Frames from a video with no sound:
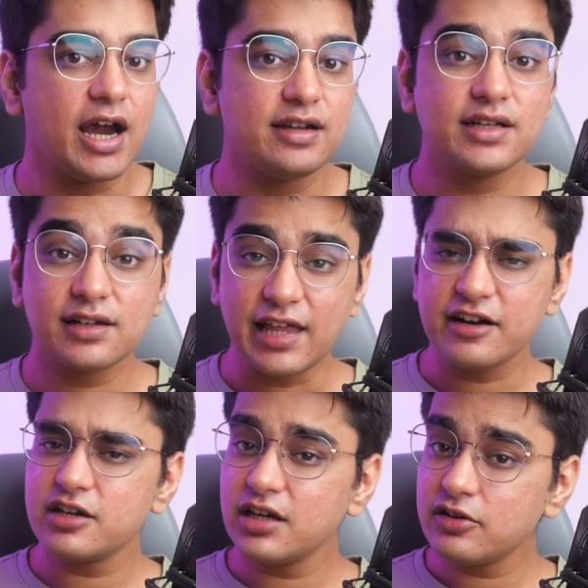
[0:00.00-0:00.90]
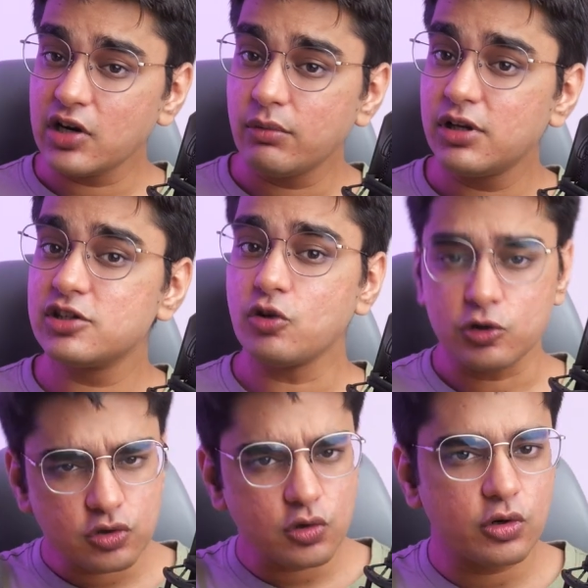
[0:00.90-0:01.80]
and the clarity in treble is
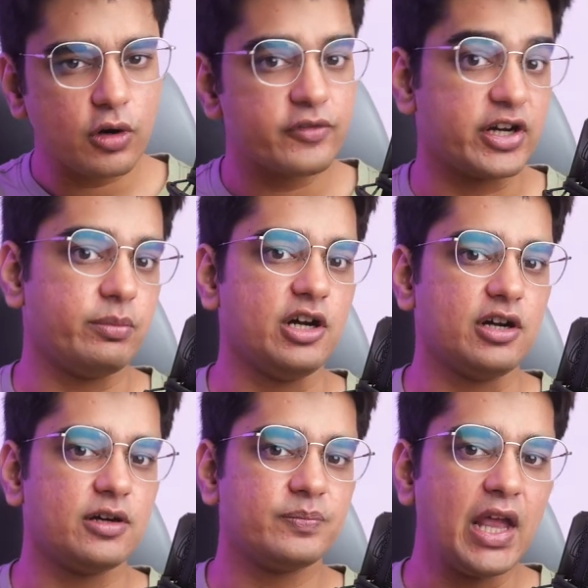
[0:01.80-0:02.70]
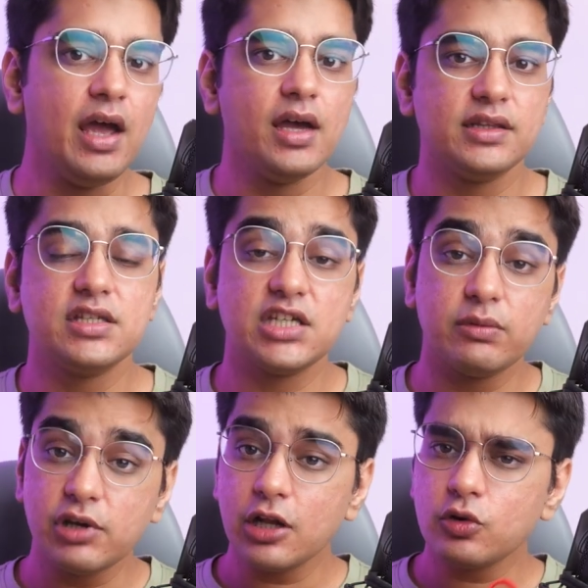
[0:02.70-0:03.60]
also good on Tribit. The
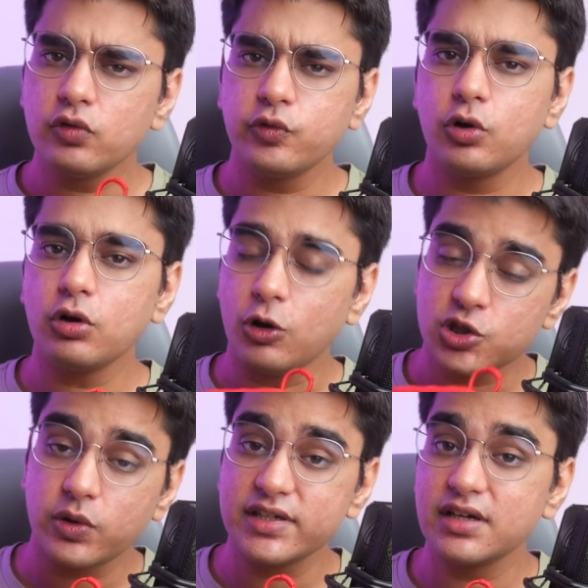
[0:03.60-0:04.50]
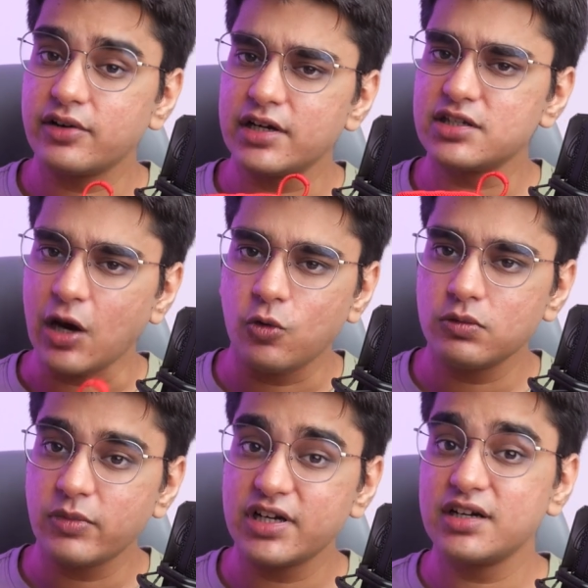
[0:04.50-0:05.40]
JBL Go 4 also has a great
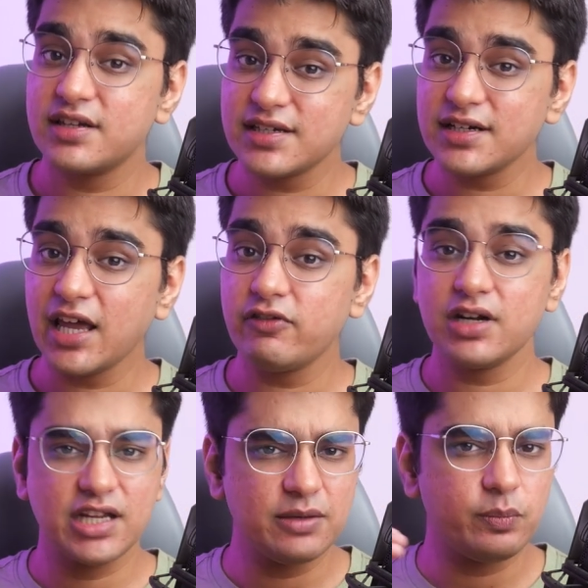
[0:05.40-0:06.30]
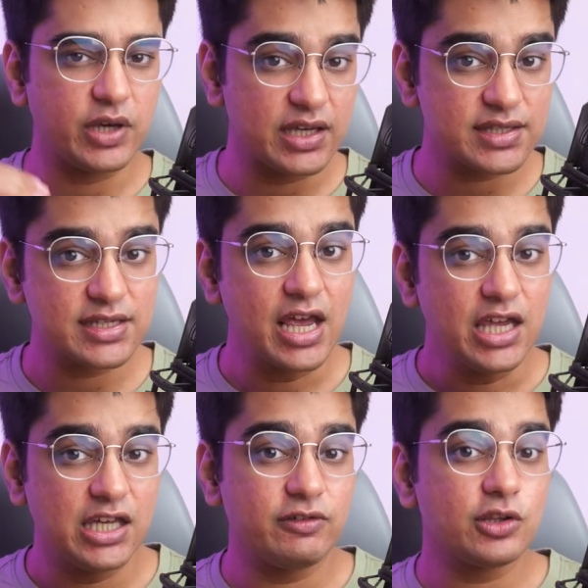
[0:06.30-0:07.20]
sound, but it doesn't have a deep bass,
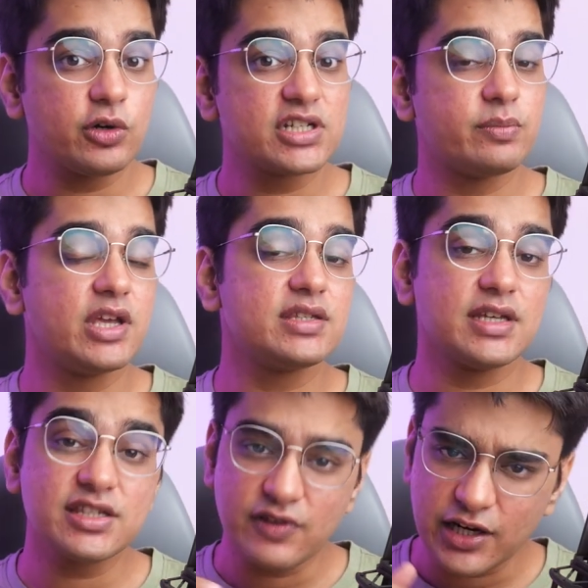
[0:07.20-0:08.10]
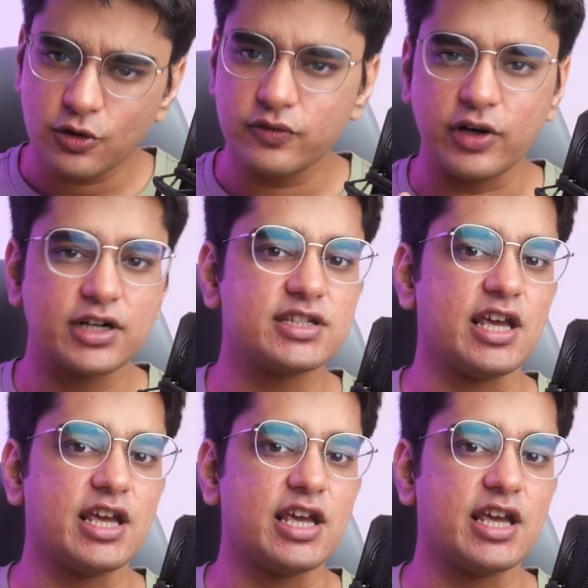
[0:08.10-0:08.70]
even though its bass is very good for its